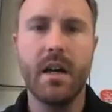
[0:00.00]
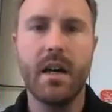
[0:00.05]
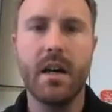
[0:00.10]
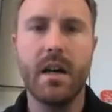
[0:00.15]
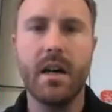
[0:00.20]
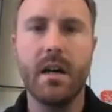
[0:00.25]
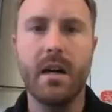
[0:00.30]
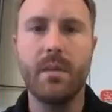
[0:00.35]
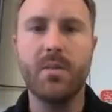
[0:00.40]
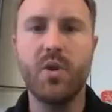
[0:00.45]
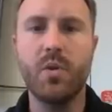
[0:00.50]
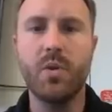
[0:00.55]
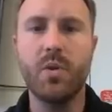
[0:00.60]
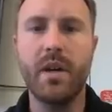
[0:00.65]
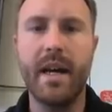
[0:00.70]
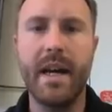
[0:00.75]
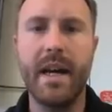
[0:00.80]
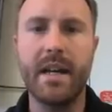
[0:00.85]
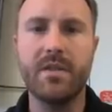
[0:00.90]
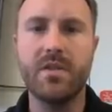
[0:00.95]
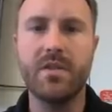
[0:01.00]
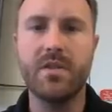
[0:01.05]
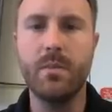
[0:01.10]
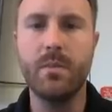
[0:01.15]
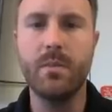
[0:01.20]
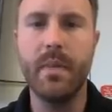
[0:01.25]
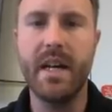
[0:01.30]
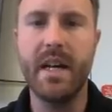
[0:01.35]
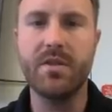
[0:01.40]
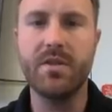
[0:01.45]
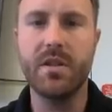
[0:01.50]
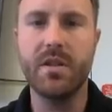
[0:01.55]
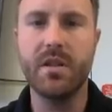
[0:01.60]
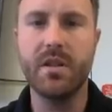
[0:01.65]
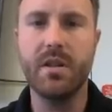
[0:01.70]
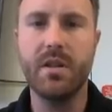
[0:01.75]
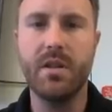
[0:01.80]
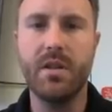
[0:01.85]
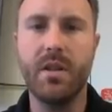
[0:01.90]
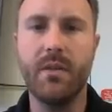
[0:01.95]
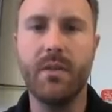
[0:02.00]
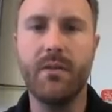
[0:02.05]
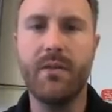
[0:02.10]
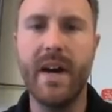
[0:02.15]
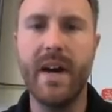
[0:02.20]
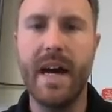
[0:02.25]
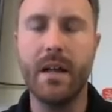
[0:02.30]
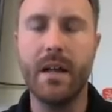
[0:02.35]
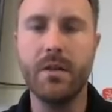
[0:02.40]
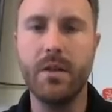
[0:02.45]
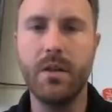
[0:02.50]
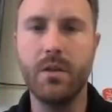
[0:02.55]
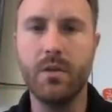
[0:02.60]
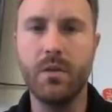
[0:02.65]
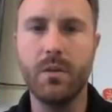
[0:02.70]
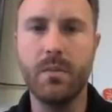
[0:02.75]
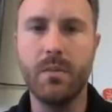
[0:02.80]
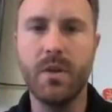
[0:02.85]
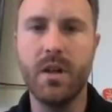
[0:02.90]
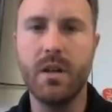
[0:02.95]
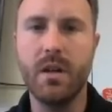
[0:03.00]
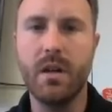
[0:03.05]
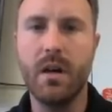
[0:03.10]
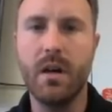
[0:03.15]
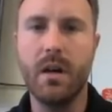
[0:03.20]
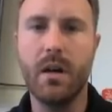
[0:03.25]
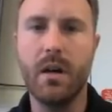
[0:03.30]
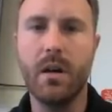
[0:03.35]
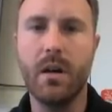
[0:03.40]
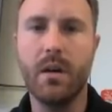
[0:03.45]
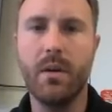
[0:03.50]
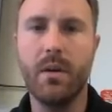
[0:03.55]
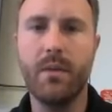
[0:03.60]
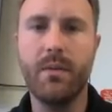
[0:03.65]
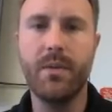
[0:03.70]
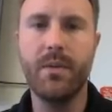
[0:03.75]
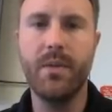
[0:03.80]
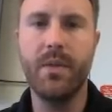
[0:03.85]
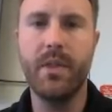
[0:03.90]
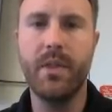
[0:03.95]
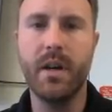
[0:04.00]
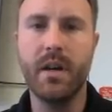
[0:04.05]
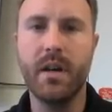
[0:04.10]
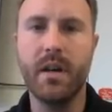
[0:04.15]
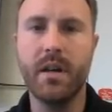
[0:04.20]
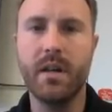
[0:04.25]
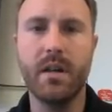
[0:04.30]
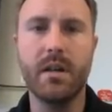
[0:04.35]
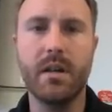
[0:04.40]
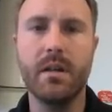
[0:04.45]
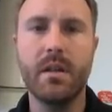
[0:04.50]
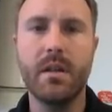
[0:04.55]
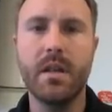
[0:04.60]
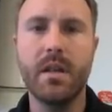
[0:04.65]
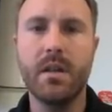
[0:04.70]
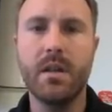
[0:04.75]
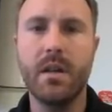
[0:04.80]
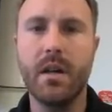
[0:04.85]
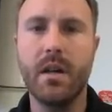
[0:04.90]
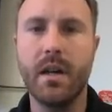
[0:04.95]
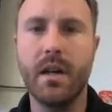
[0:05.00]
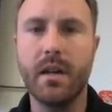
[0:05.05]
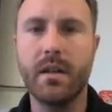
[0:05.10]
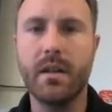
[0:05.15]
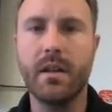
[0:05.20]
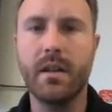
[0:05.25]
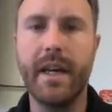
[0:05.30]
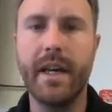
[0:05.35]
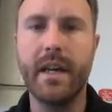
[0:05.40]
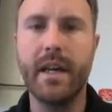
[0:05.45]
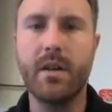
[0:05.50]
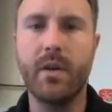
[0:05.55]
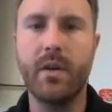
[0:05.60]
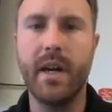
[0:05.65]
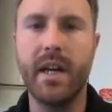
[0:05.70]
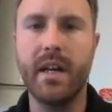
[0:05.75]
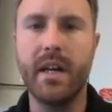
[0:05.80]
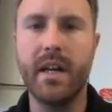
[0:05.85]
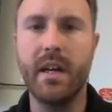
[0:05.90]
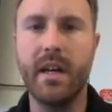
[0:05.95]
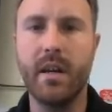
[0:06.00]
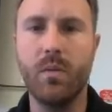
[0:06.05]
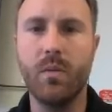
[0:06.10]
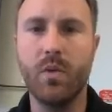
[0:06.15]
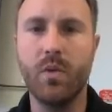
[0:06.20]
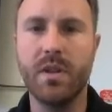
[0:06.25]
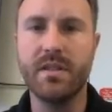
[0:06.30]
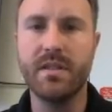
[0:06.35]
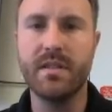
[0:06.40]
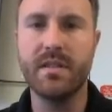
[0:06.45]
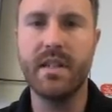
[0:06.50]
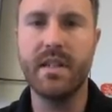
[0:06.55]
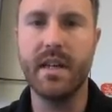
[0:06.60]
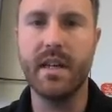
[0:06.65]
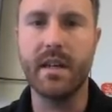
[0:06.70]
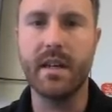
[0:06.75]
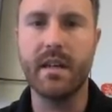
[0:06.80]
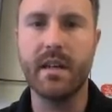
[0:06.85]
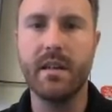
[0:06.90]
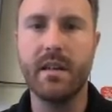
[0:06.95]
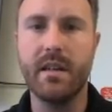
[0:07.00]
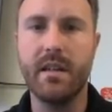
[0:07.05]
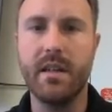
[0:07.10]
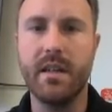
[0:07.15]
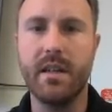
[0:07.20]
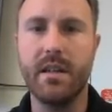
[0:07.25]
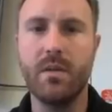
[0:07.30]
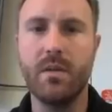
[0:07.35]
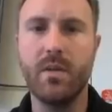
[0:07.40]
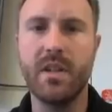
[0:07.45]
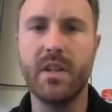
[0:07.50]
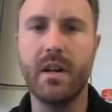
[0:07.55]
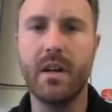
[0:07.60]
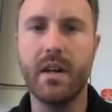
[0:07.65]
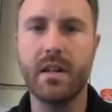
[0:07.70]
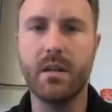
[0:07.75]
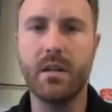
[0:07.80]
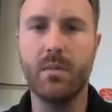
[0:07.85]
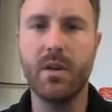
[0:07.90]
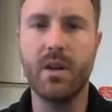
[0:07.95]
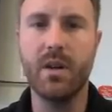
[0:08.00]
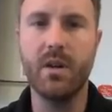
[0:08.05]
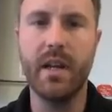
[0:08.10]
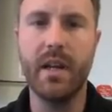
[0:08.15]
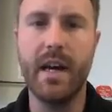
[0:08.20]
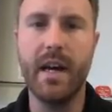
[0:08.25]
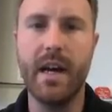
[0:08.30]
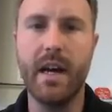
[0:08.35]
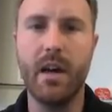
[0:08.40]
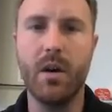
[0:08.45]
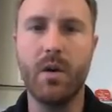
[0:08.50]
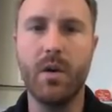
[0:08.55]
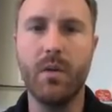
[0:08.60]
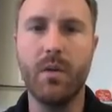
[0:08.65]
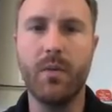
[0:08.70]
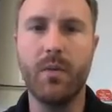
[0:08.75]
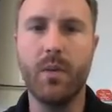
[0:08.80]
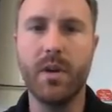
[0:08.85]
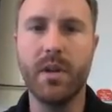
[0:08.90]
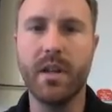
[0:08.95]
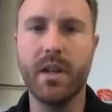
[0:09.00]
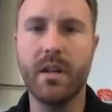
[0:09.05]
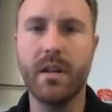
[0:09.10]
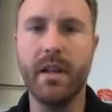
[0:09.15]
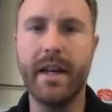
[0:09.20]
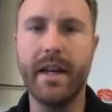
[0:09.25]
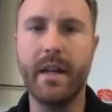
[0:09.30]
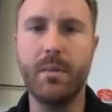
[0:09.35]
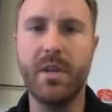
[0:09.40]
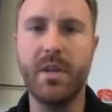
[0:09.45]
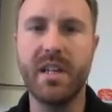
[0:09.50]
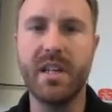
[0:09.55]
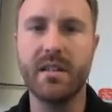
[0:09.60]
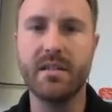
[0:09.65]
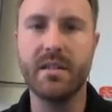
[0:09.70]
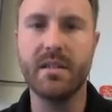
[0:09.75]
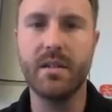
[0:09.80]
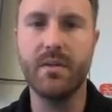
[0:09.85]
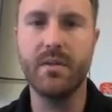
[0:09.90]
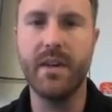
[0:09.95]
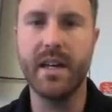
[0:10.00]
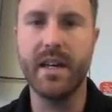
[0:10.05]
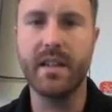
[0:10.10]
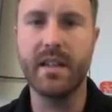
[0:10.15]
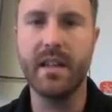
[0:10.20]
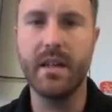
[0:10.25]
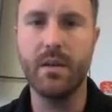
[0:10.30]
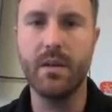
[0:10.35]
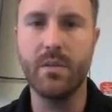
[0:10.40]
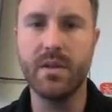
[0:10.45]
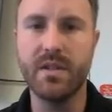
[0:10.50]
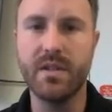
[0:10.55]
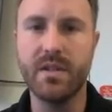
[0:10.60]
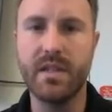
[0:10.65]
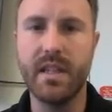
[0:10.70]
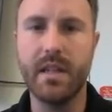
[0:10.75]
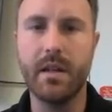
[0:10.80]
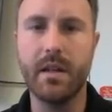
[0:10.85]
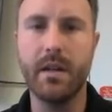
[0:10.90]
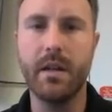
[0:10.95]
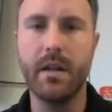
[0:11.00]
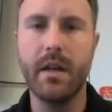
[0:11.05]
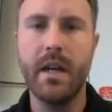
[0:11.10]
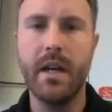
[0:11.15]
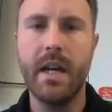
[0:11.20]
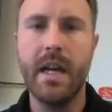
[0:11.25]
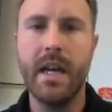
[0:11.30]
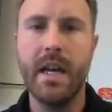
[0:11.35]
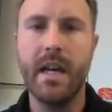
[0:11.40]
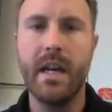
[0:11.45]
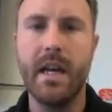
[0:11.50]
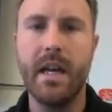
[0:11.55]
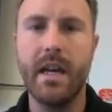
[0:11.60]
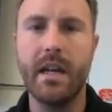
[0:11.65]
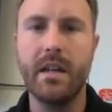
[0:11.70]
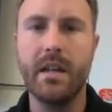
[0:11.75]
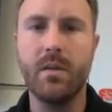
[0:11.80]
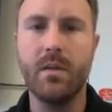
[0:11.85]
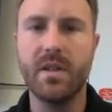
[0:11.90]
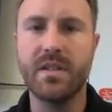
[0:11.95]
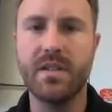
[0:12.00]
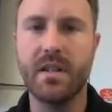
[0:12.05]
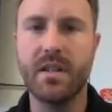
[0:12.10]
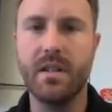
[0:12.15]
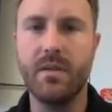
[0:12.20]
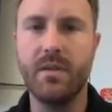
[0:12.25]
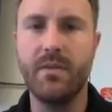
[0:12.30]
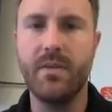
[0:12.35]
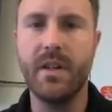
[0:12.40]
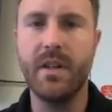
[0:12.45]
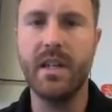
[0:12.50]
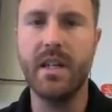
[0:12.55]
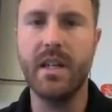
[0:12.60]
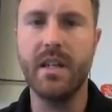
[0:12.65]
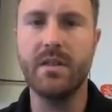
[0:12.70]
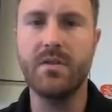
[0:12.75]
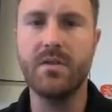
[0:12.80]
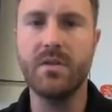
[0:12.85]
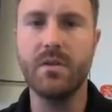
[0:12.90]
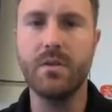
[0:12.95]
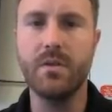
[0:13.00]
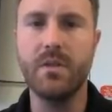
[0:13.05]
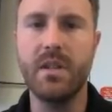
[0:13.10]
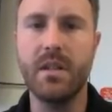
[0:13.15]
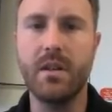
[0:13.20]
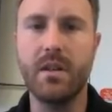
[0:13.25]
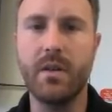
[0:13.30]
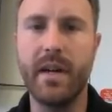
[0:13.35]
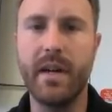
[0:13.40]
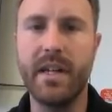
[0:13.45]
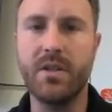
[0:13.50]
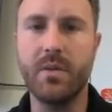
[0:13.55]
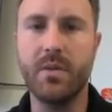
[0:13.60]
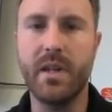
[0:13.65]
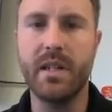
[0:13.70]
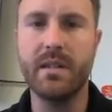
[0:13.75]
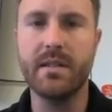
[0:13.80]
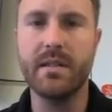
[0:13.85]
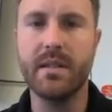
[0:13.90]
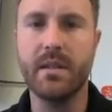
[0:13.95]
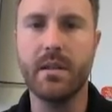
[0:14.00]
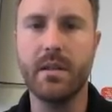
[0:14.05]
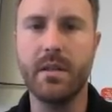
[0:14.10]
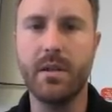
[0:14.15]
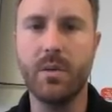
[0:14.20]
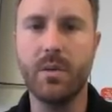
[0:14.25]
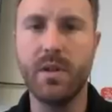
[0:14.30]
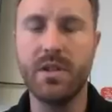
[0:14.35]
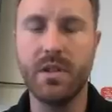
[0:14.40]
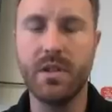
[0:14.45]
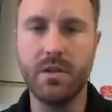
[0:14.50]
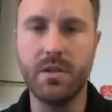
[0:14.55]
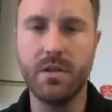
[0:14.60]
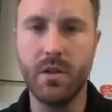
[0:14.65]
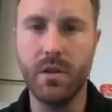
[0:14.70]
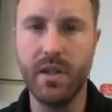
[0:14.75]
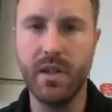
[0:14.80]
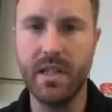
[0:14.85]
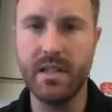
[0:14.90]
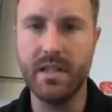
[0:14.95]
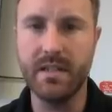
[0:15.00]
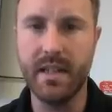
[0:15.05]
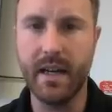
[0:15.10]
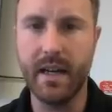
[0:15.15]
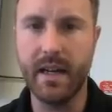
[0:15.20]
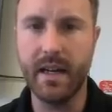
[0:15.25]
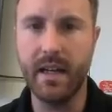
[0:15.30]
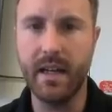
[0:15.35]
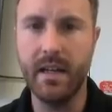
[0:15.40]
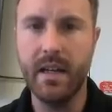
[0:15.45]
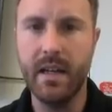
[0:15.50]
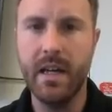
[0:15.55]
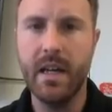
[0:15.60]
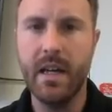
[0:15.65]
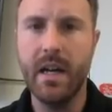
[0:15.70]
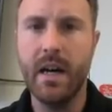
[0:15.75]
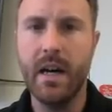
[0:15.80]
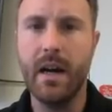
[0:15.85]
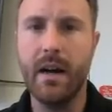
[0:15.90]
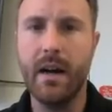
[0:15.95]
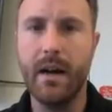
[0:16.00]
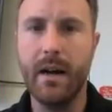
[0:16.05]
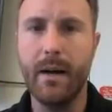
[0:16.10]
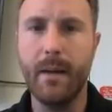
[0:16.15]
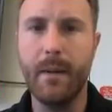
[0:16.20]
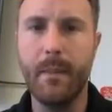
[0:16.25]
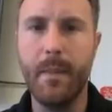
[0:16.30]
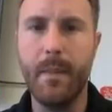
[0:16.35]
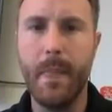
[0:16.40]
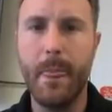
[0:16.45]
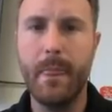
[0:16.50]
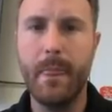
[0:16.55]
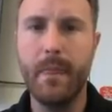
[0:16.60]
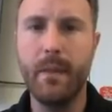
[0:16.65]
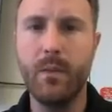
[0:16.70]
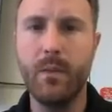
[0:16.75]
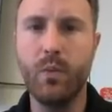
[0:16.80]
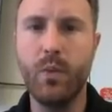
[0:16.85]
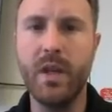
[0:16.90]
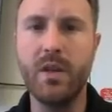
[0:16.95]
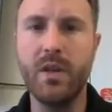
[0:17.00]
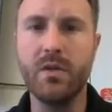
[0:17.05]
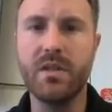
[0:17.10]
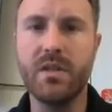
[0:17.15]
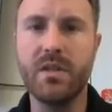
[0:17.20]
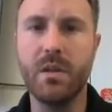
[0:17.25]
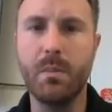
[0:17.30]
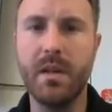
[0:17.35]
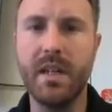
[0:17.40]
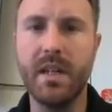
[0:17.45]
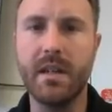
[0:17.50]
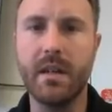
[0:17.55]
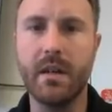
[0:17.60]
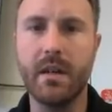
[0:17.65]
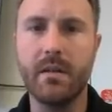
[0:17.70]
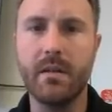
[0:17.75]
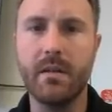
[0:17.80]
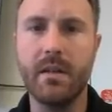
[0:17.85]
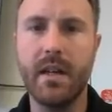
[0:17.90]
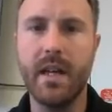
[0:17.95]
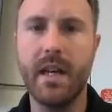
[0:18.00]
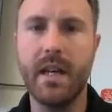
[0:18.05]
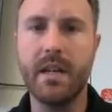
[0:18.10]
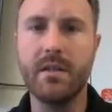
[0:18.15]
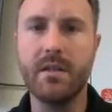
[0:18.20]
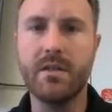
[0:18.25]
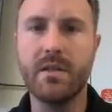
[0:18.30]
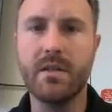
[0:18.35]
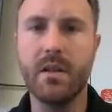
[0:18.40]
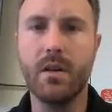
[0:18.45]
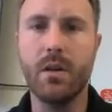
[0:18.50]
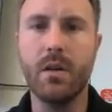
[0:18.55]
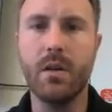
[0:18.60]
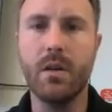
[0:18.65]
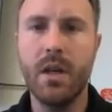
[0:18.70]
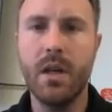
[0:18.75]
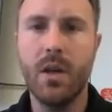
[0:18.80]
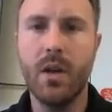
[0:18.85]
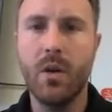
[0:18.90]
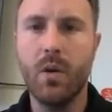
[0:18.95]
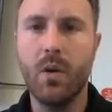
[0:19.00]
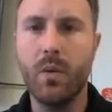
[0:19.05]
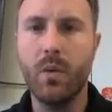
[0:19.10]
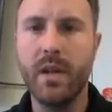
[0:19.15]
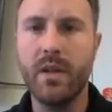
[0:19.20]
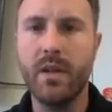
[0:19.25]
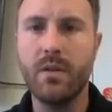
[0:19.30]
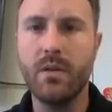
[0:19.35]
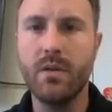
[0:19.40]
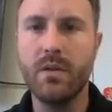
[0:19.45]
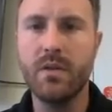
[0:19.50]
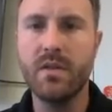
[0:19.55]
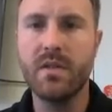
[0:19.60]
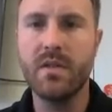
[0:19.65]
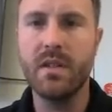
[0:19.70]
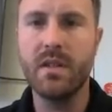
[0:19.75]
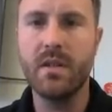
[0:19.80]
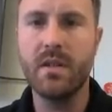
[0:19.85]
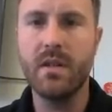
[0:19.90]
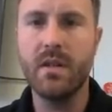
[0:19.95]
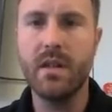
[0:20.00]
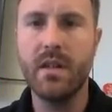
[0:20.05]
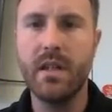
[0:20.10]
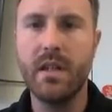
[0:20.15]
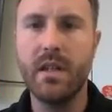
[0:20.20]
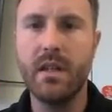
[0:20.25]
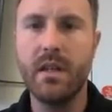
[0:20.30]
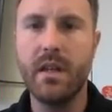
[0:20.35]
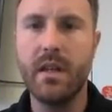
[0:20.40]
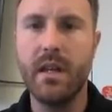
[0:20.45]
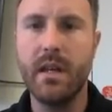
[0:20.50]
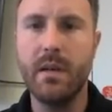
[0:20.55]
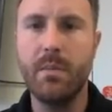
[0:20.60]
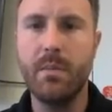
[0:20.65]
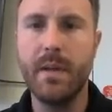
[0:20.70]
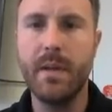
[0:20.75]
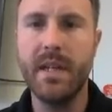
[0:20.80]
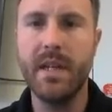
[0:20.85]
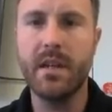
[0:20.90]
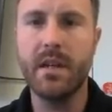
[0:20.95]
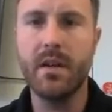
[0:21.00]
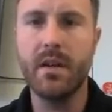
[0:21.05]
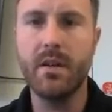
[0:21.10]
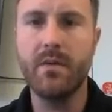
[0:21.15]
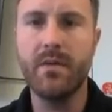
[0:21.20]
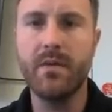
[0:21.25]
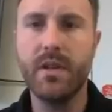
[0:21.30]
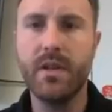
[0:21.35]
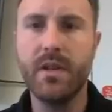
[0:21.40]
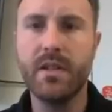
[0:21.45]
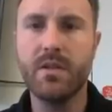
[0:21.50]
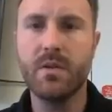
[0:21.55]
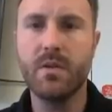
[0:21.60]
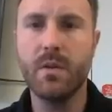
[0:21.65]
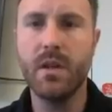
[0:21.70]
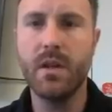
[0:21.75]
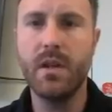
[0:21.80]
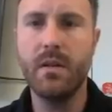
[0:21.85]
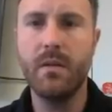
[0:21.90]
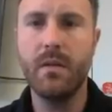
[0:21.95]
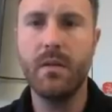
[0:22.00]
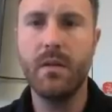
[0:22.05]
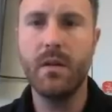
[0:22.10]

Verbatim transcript: um, you were asked to measure the volume of the uh, clay, crayon, and wooden stick. And we talked about how for the clay, because of the fact that it was thicker and it wasn't going to fit into the graduated cylinder, which I'll show you in a second. Um, we used a beaker, and so we used a beaker for this one,